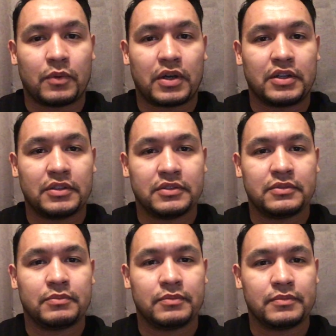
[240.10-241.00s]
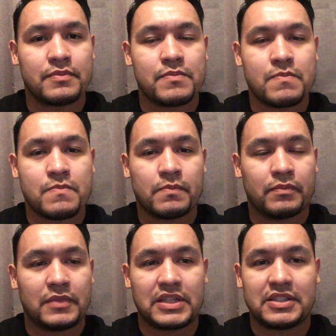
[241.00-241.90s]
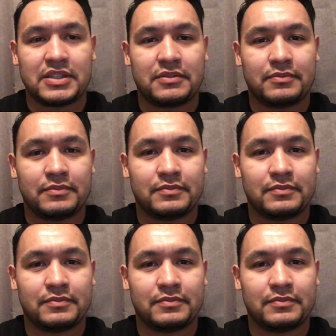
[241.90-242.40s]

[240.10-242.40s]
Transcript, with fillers: of water. And that's it.